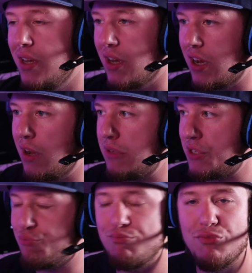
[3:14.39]
It's
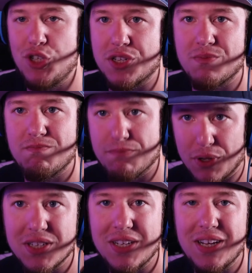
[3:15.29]
just plugged
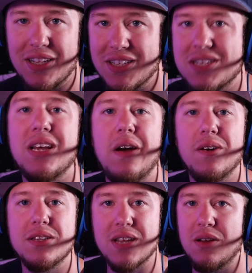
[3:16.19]
in, and this is how it
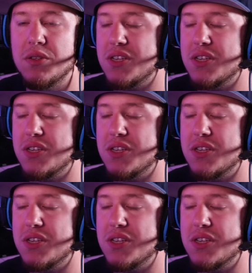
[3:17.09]
sounds.